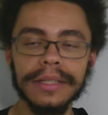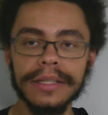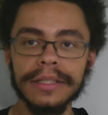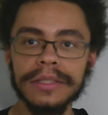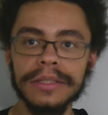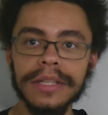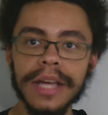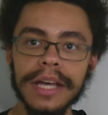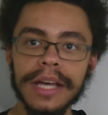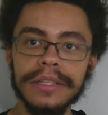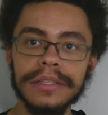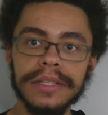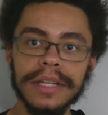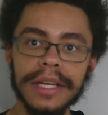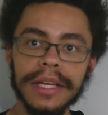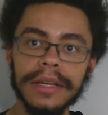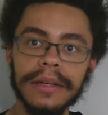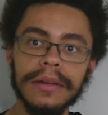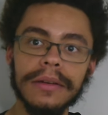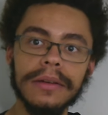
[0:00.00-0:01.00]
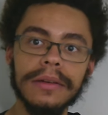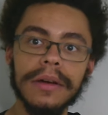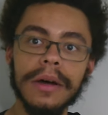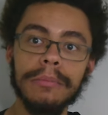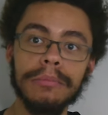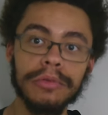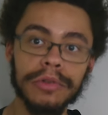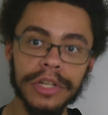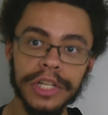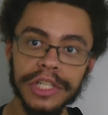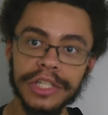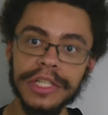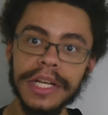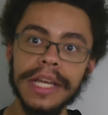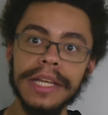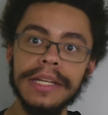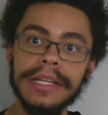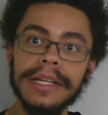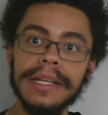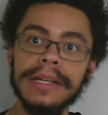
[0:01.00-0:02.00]
A disgusting,
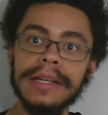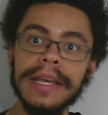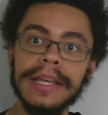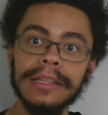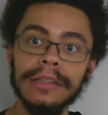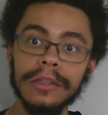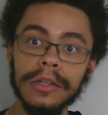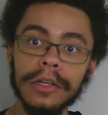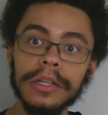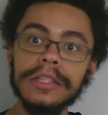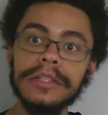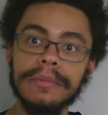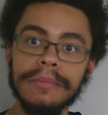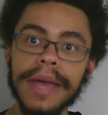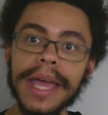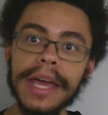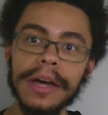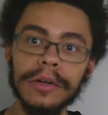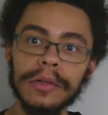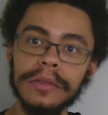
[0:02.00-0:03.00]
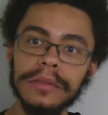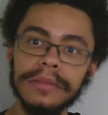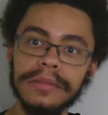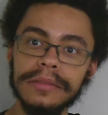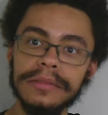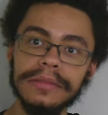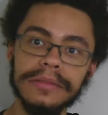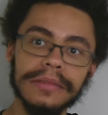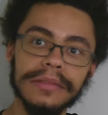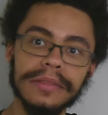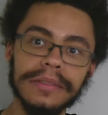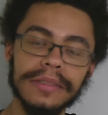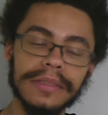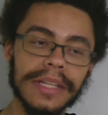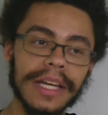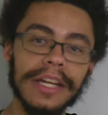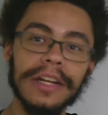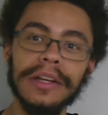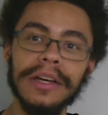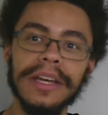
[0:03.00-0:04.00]
appreciated, and looked male.
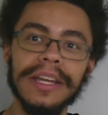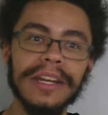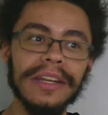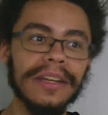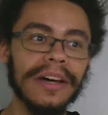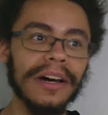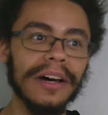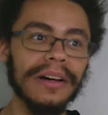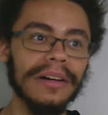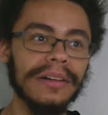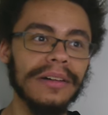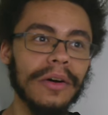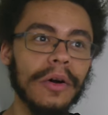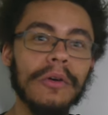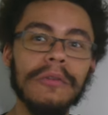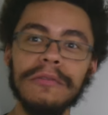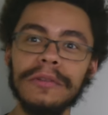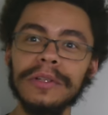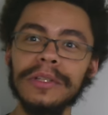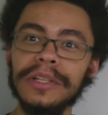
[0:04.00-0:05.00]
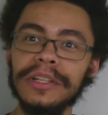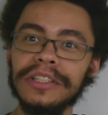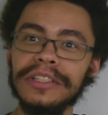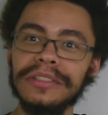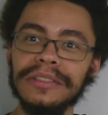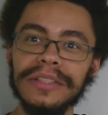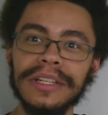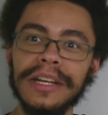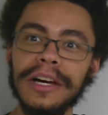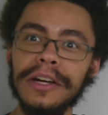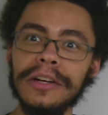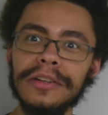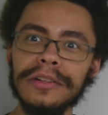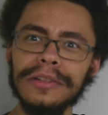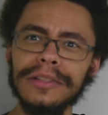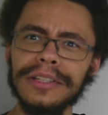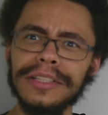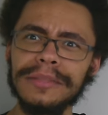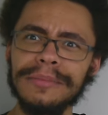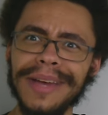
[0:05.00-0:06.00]
And overlooked, and
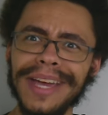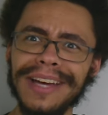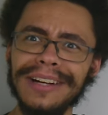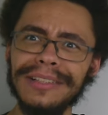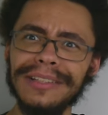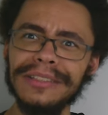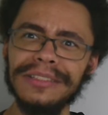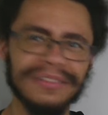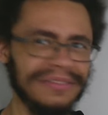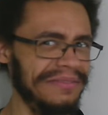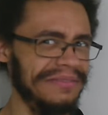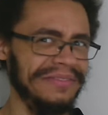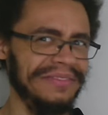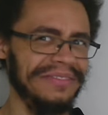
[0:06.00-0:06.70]
underlooked male.